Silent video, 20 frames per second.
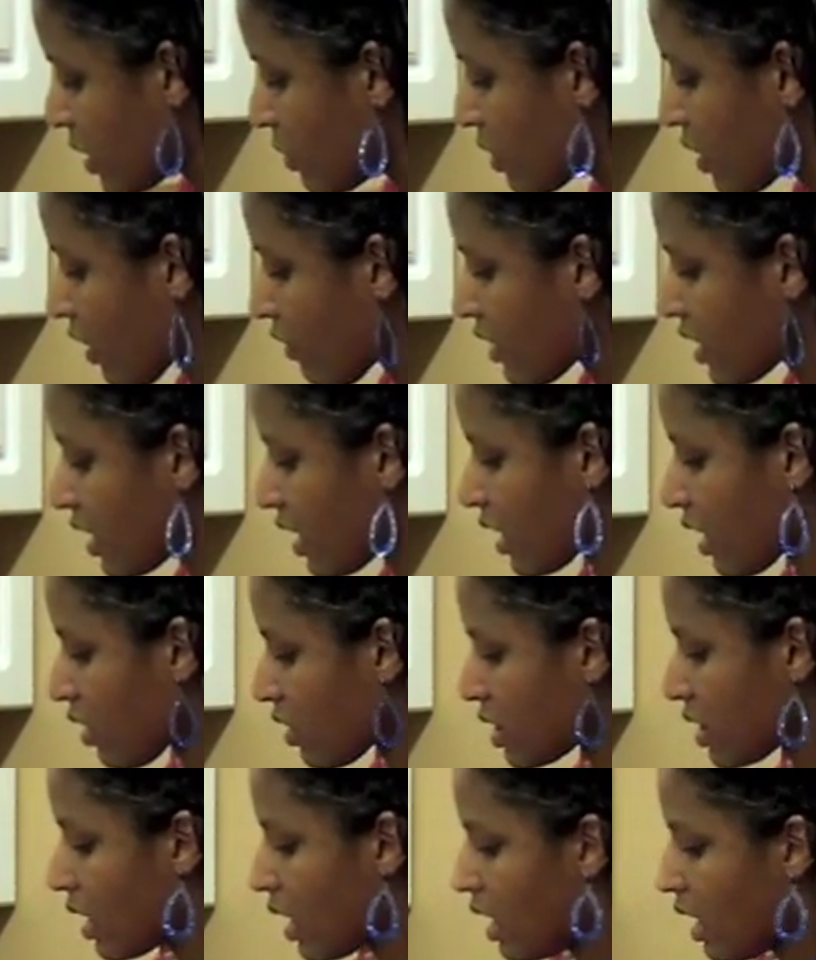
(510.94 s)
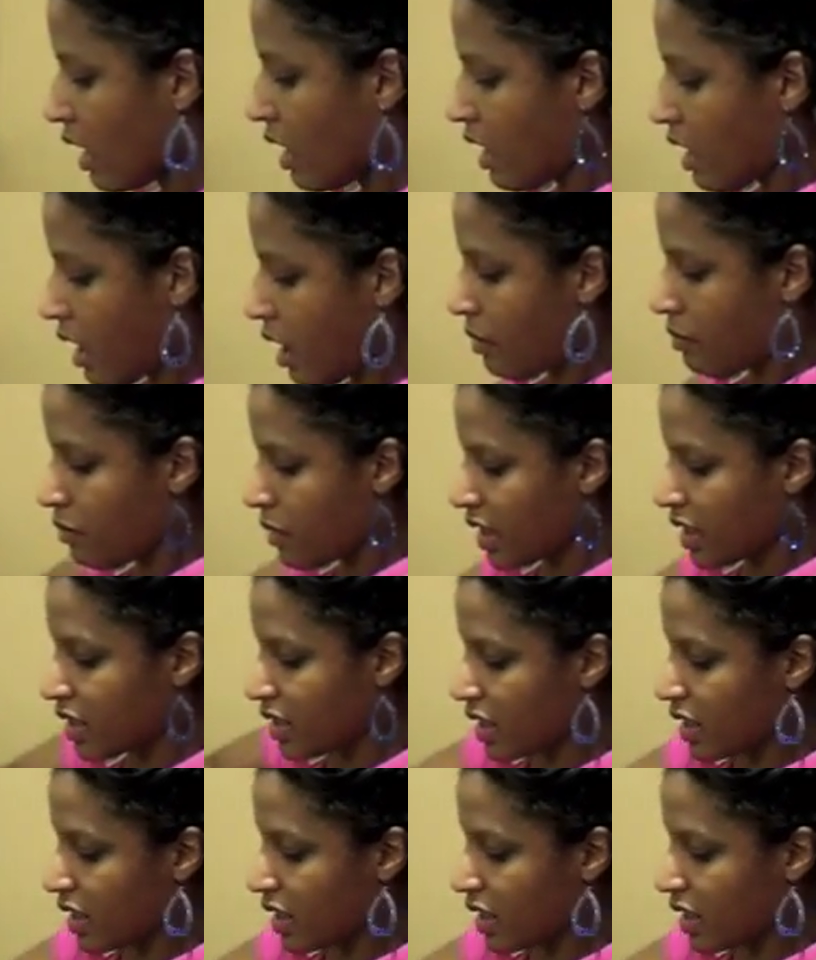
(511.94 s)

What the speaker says: everything else, I'm mixing